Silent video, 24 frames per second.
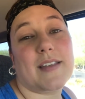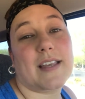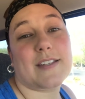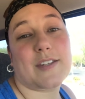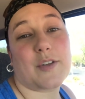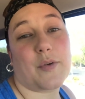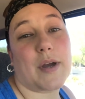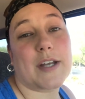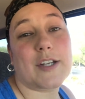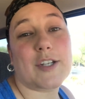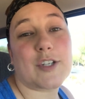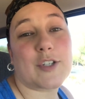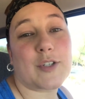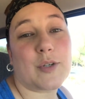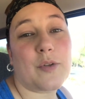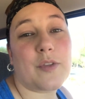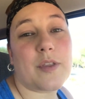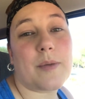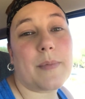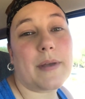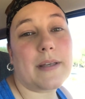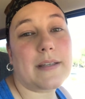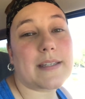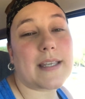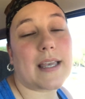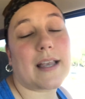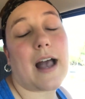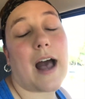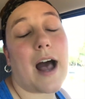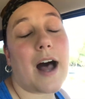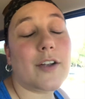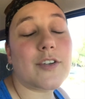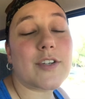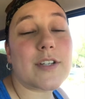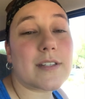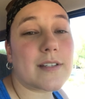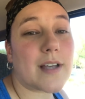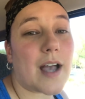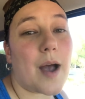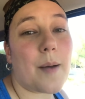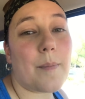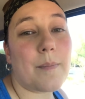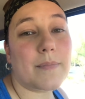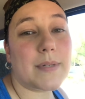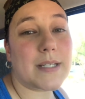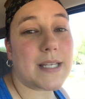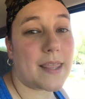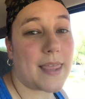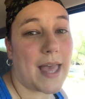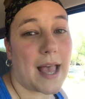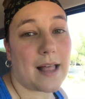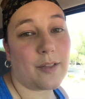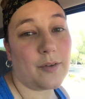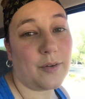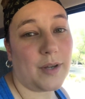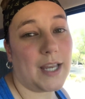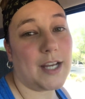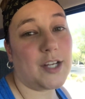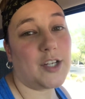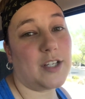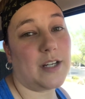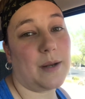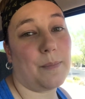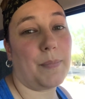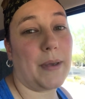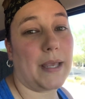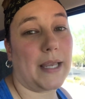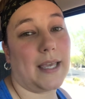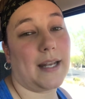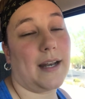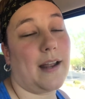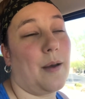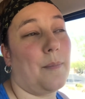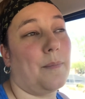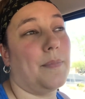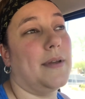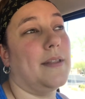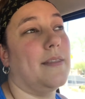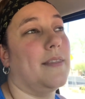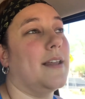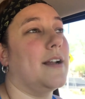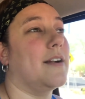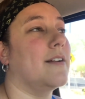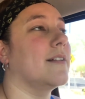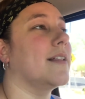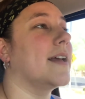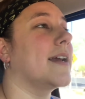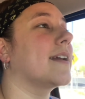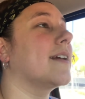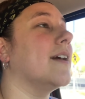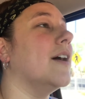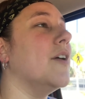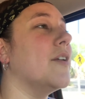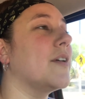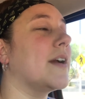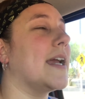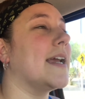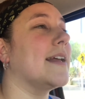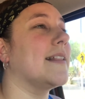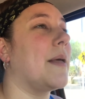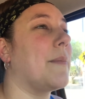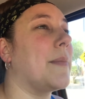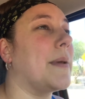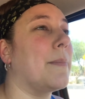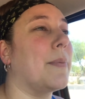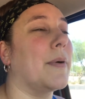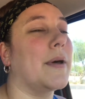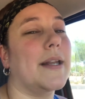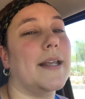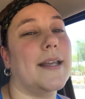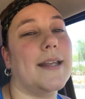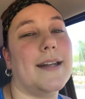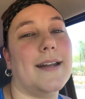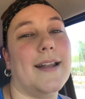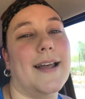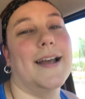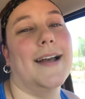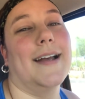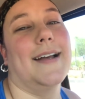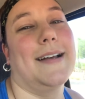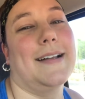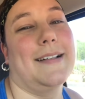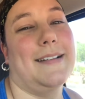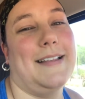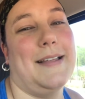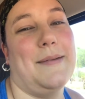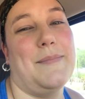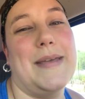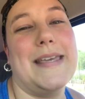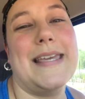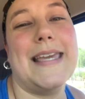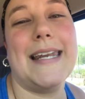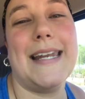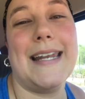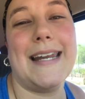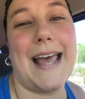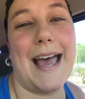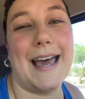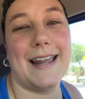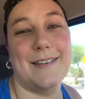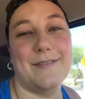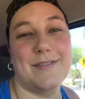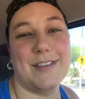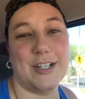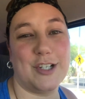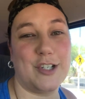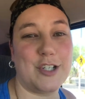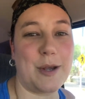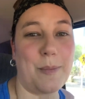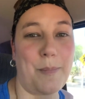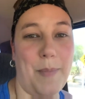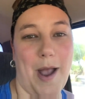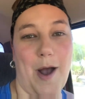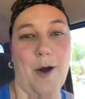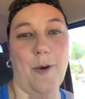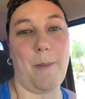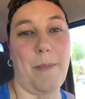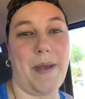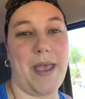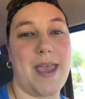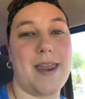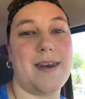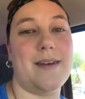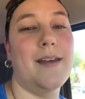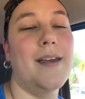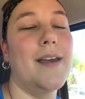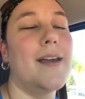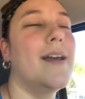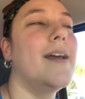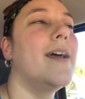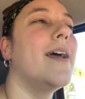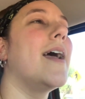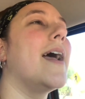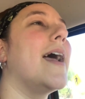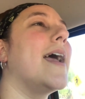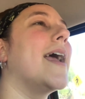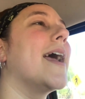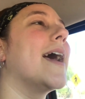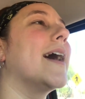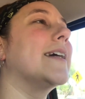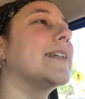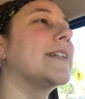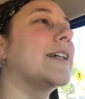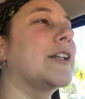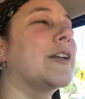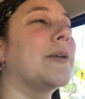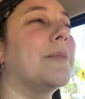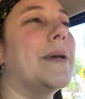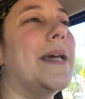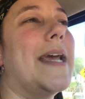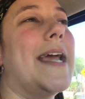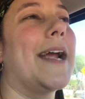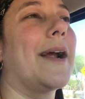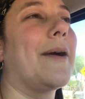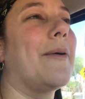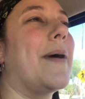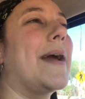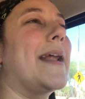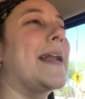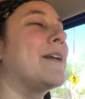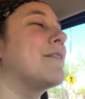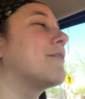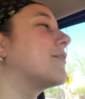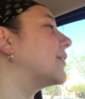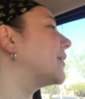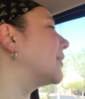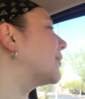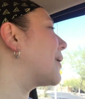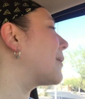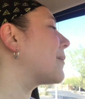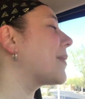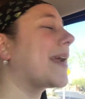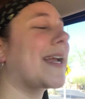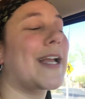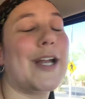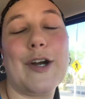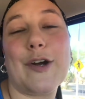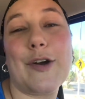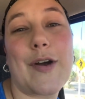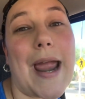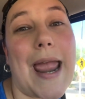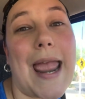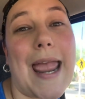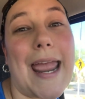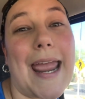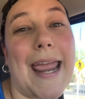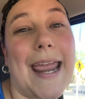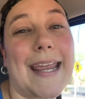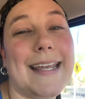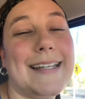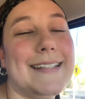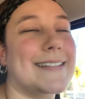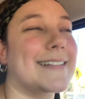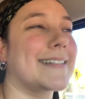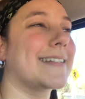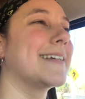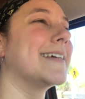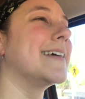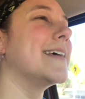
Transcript: So I just told them, I was like, I'll just come to that location and pick it up. And they're like, okay, let me get it out of the ship out bin, and it'll be here waiting for you. I'm like, great.